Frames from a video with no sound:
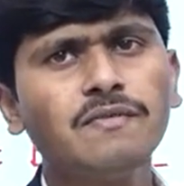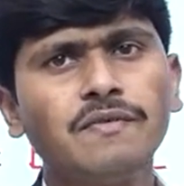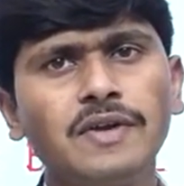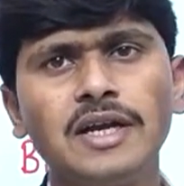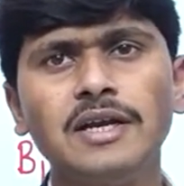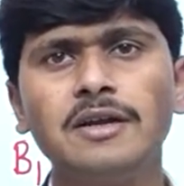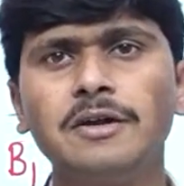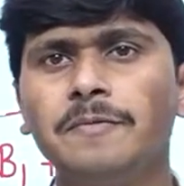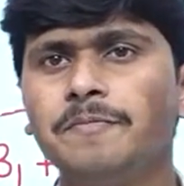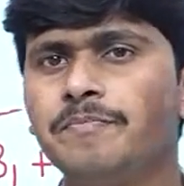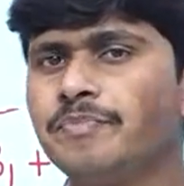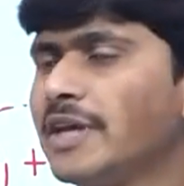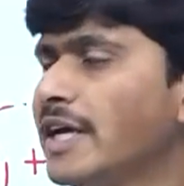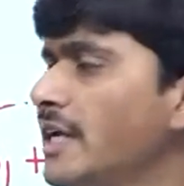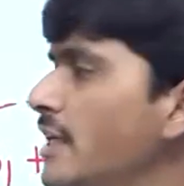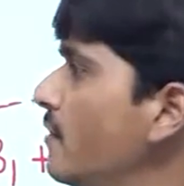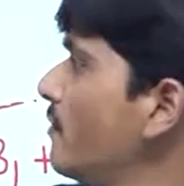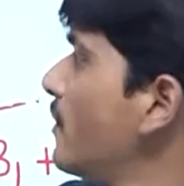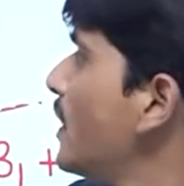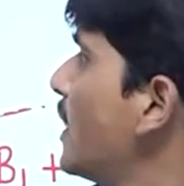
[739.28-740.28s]
field that
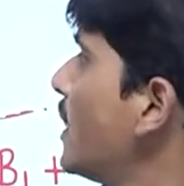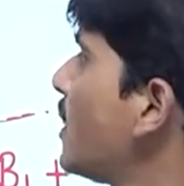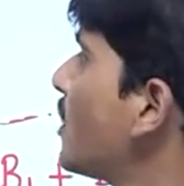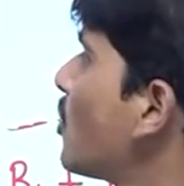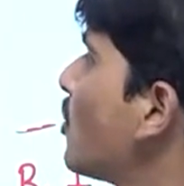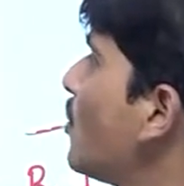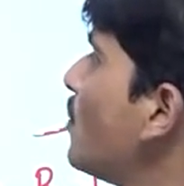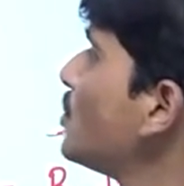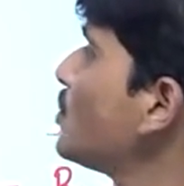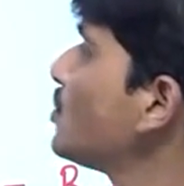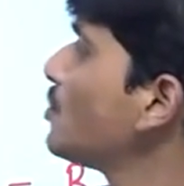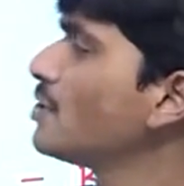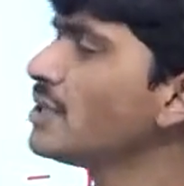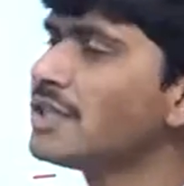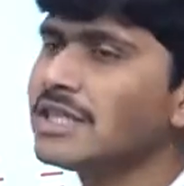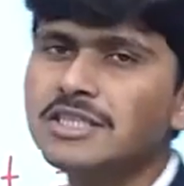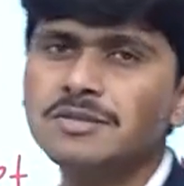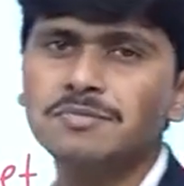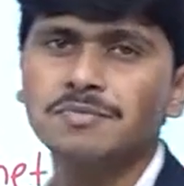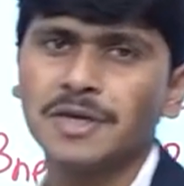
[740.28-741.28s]
is very close to
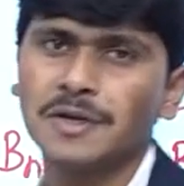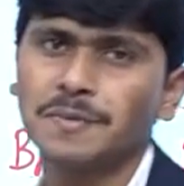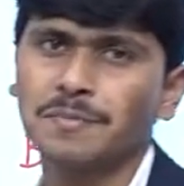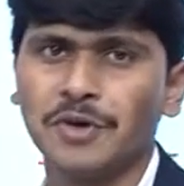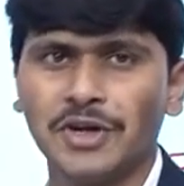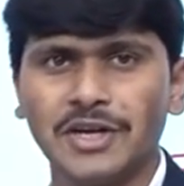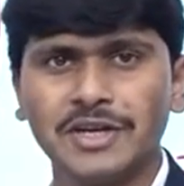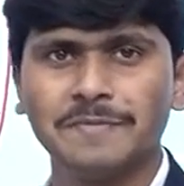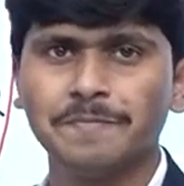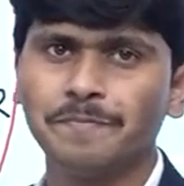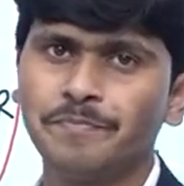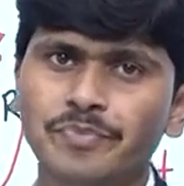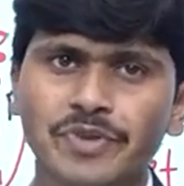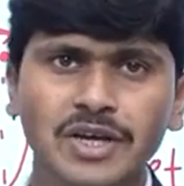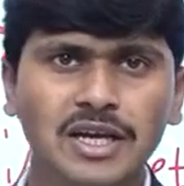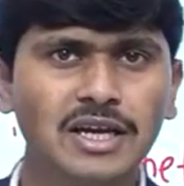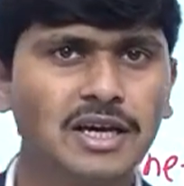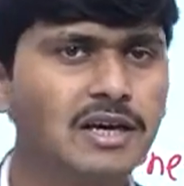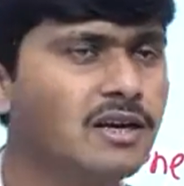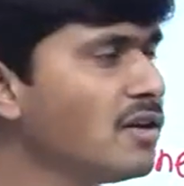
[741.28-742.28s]
this midpoint.
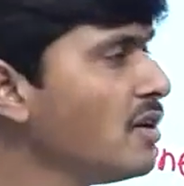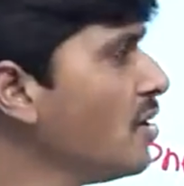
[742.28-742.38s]
Clear?